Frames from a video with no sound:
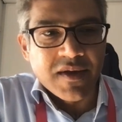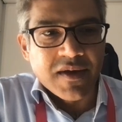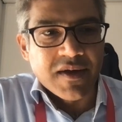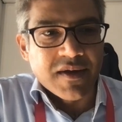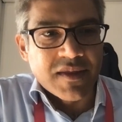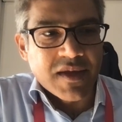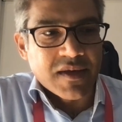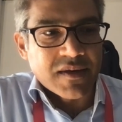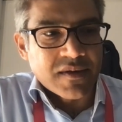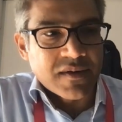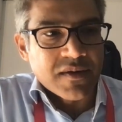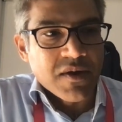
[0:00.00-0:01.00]
that
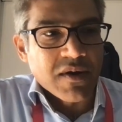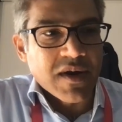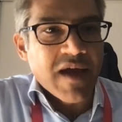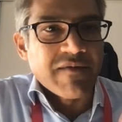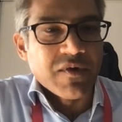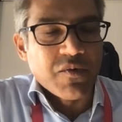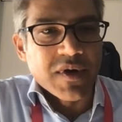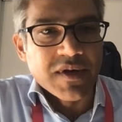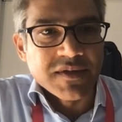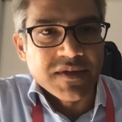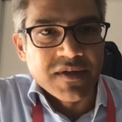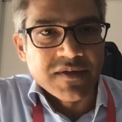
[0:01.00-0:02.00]
not everyone
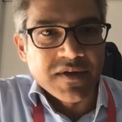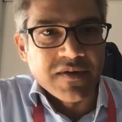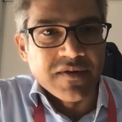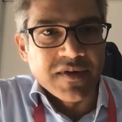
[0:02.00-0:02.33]
is